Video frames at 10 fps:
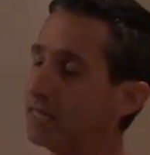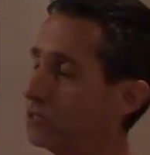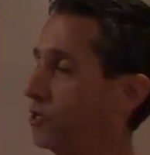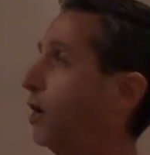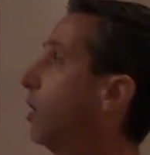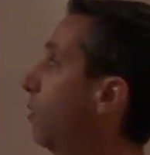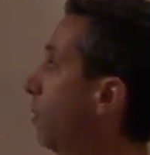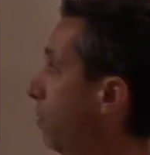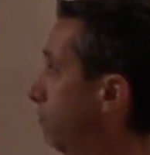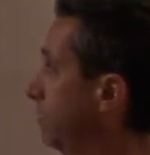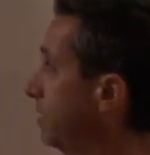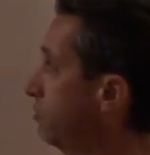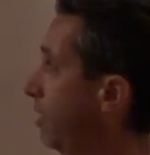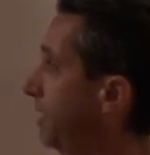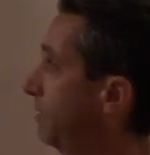So we're really
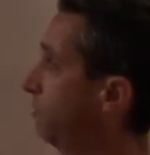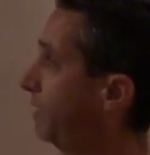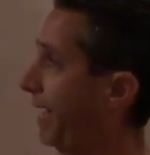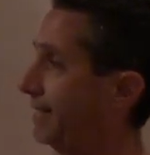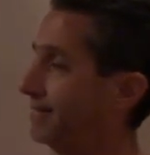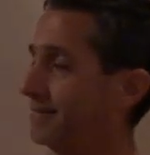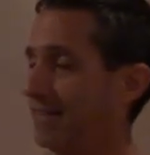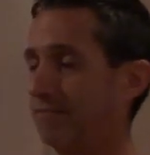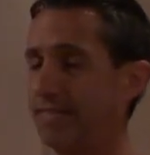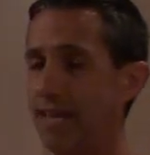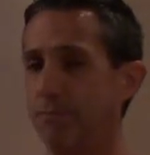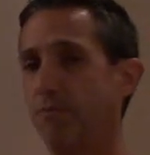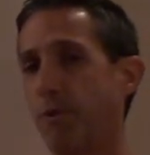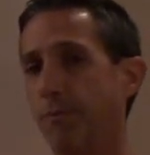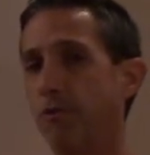trying to look at different types
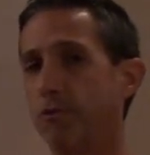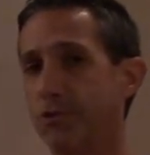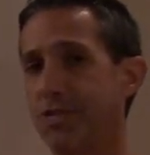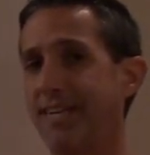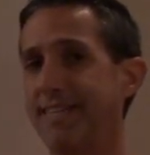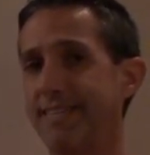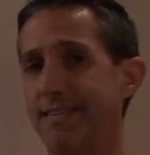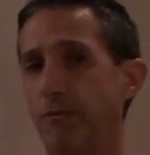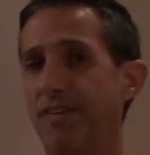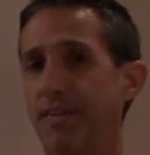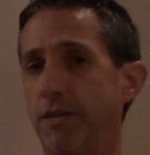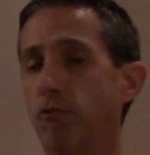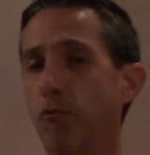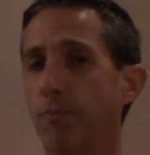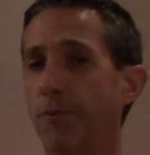of permaculture techniques that we can
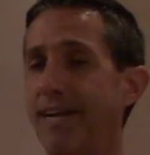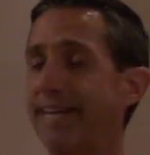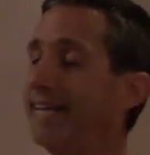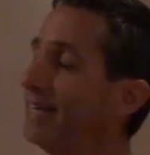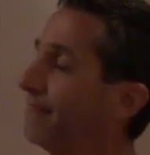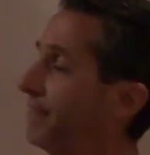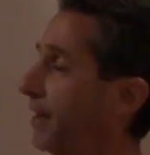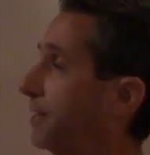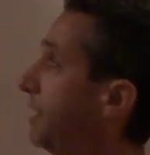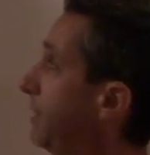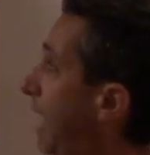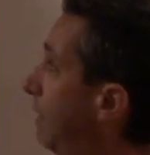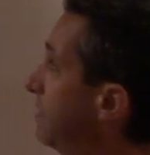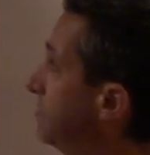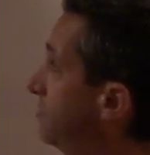incorporate that are going to
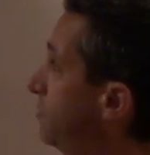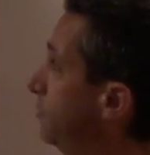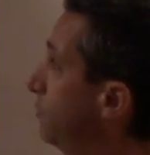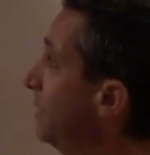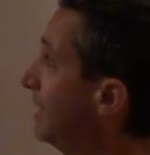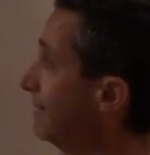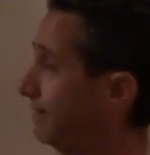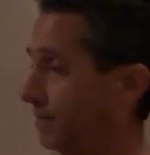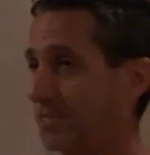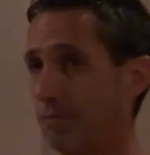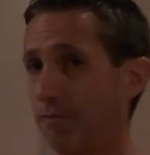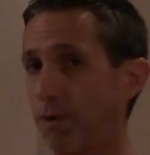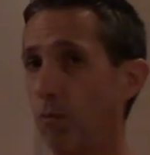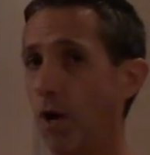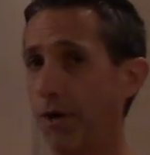allow us to limit some of
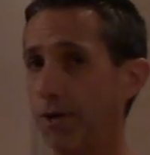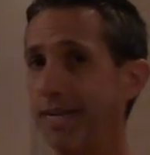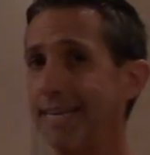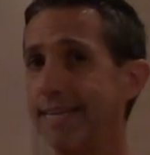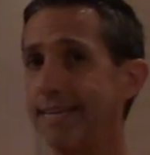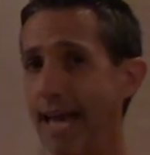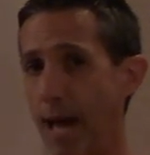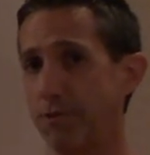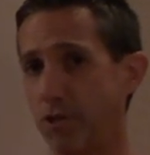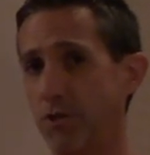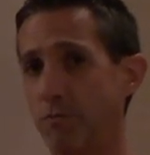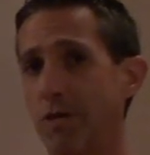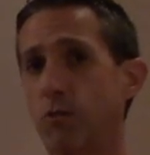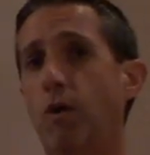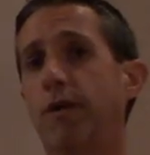our water, capture as
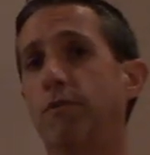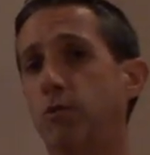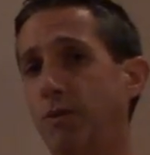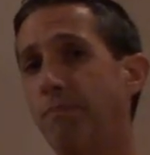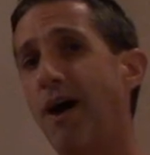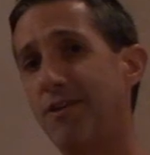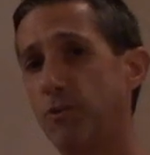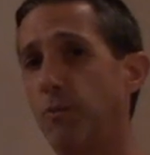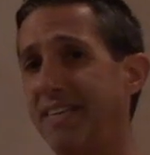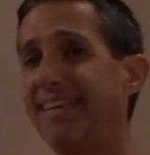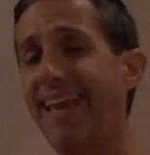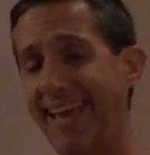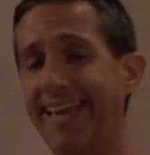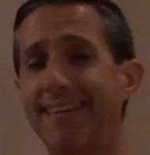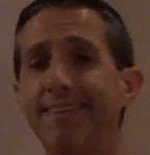much water as we possibly
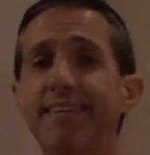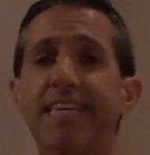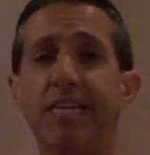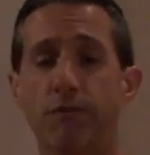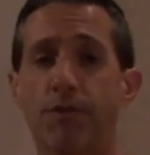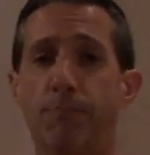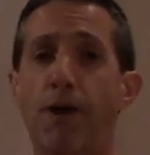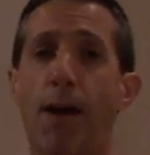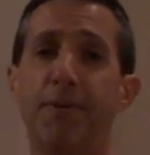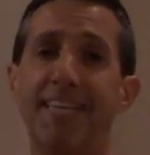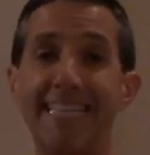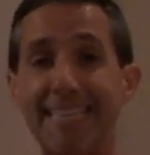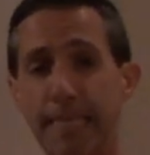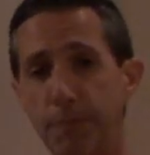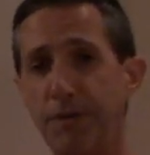can here on the property and
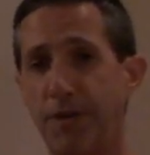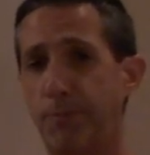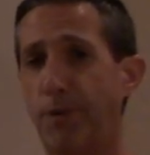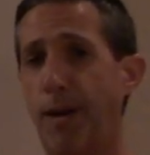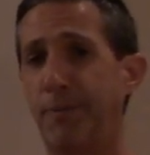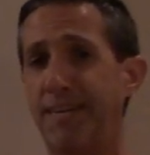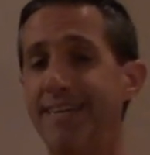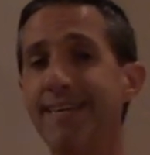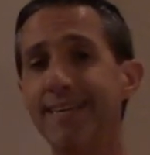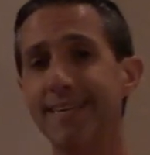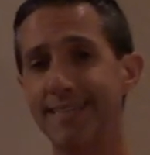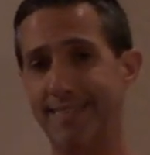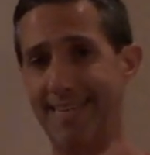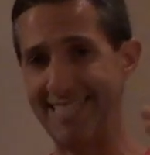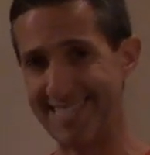keep it on the property to
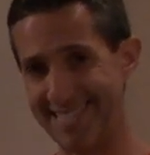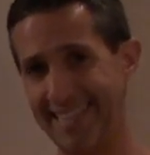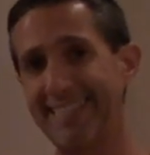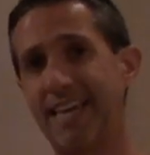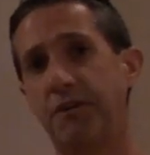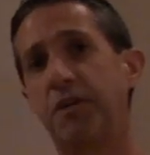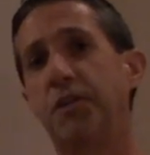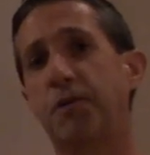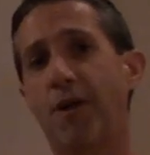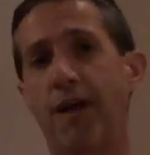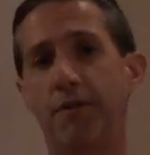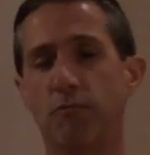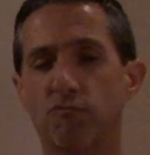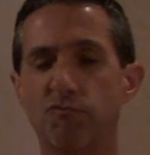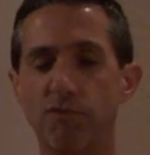let it sink down into the ground ground
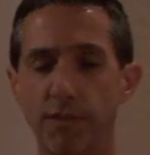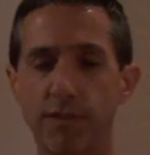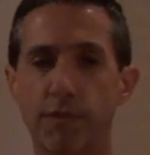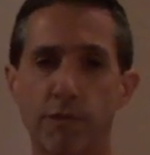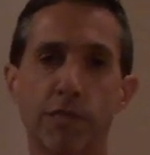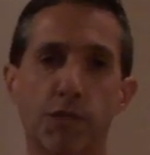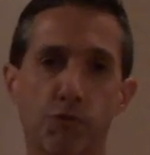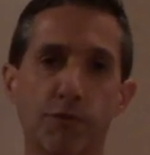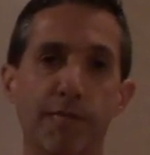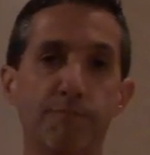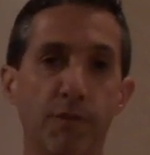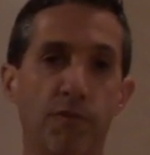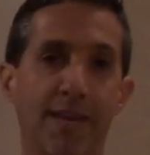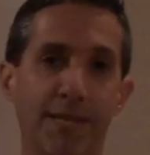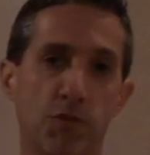and really, really, truly
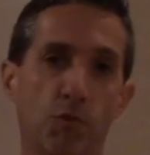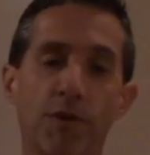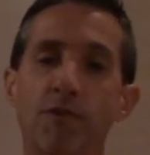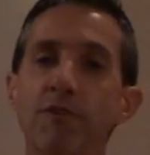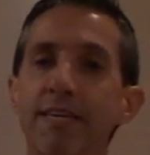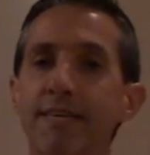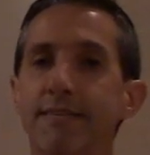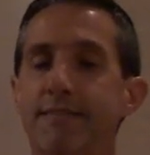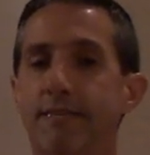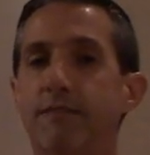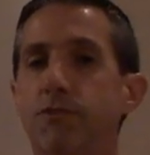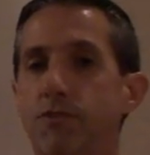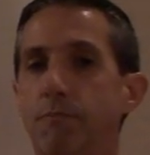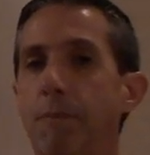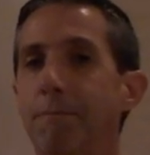build that soil to give
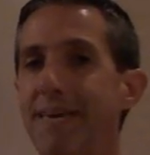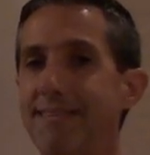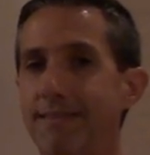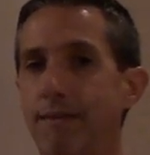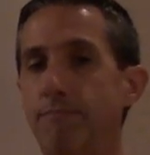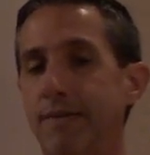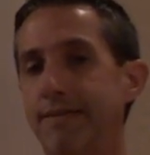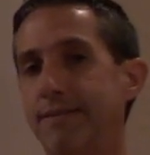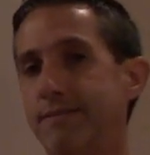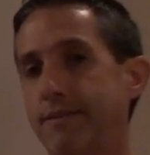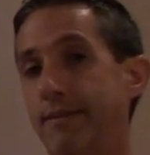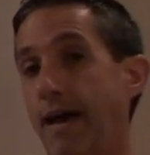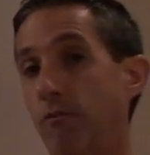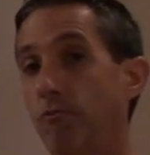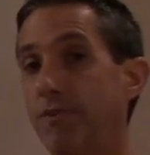just some amazing abundance,
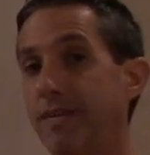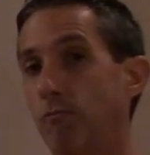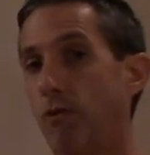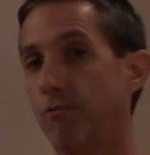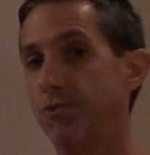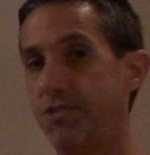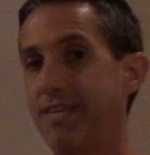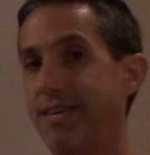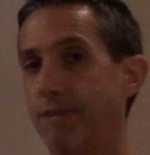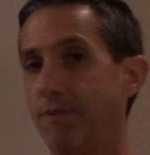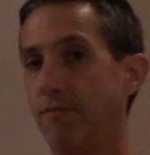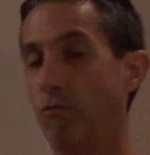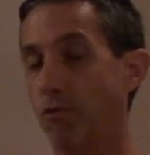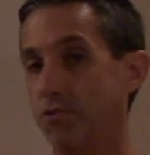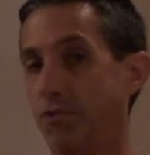not only in what we're seeing, but of
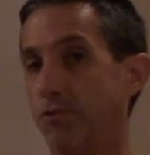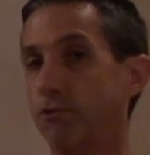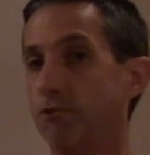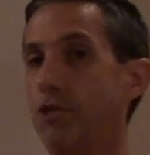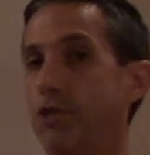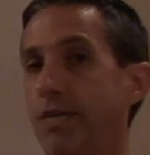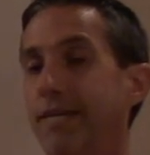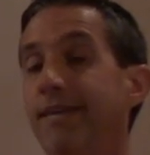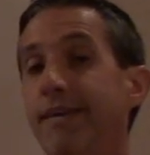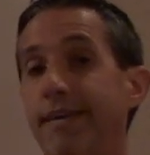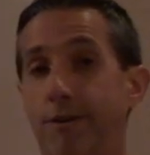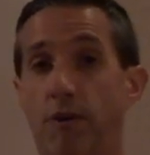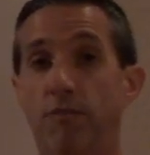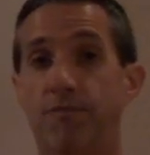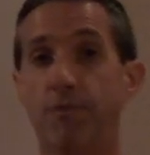course the nutrition in
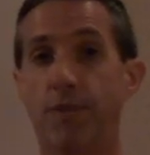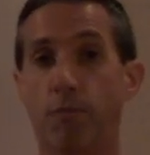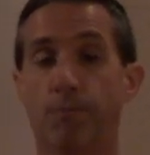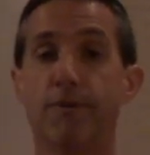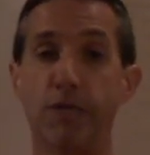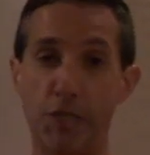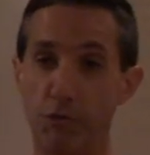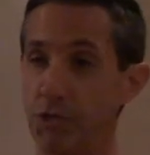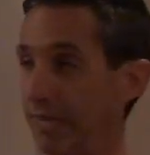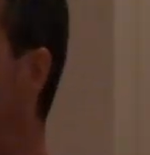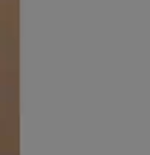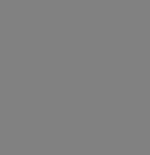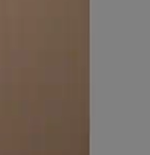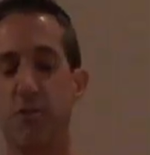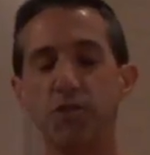all the food that we're producing.
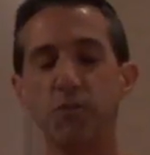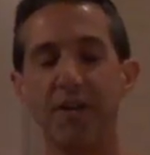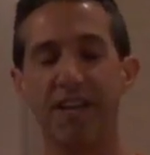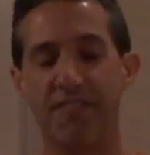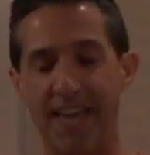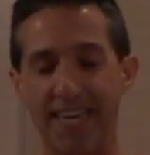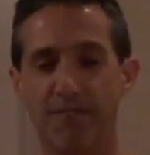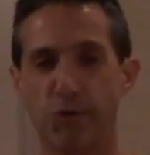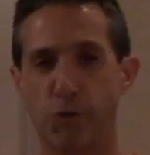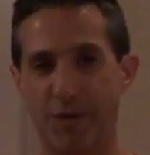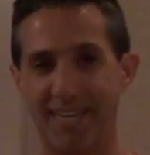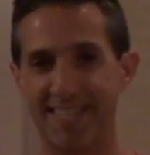So just wanna thank you for joining